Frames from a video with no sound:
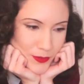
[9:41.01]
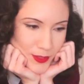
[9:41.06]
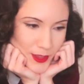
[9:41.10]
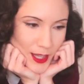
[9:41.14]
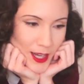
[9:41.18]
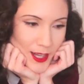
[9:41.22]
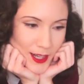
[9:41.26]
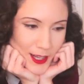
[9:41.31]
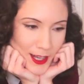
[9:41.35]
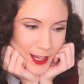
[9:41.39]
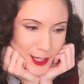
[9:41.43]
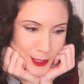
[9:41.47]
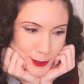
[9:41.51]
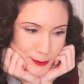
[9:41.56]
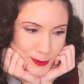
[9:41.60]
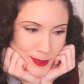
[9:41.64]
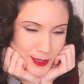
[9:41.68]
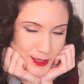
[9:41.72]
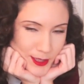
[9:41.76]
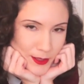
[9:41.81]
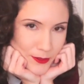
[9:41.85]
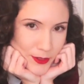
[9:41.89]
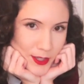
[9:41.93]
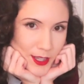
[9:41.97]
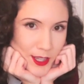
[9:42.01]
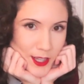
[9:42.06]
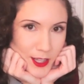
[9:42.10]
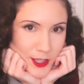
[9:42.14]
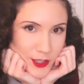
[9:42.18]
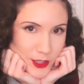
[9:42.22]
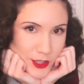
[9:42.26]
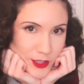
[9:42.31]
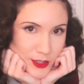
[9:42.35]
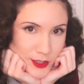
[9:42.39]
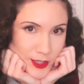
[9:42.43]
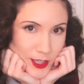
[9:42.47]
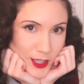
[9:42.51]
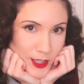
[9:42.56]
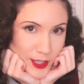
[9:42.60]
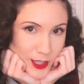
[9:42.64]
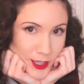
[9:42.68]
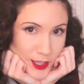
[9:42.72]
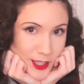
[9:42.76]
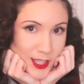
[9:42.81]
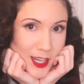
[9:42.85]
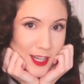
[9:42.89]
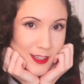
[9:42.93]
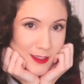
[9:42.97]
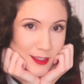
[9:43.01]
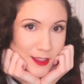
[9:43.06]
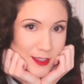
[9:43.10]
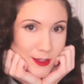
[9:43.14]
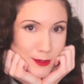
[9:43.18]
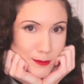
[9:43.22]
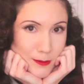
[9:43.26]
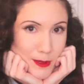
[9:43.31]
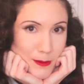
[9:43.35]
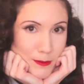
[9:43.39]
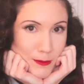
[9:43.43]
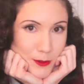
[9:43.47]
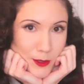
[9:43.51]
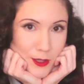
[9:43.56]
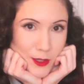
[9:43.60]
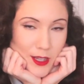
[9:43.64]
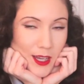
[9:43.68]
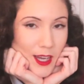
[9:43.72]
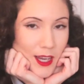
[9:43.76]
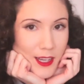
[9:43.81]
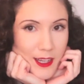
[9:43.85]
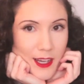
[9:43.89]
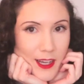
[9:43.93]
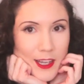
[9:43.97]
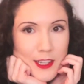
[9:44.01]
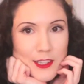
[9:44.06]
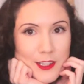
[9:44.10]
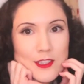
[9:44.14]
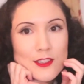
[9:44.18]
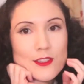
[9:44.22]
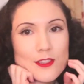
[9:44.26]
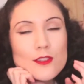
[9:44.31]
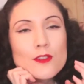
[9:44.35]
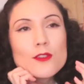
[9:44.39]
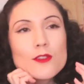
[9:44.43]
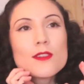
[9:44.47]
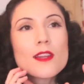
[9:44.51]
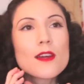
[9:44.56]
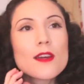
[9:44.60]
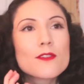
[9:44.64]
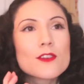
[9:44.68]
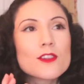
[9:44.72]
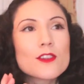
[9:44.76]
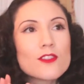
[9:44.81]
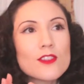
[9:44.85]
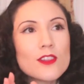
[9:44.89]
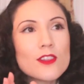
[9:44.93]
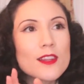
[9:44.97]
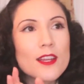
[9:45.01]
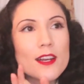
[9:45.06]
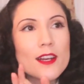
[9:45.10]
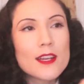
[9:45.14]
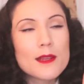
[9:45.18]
that aspect of it and just like connecting to people, and you never see that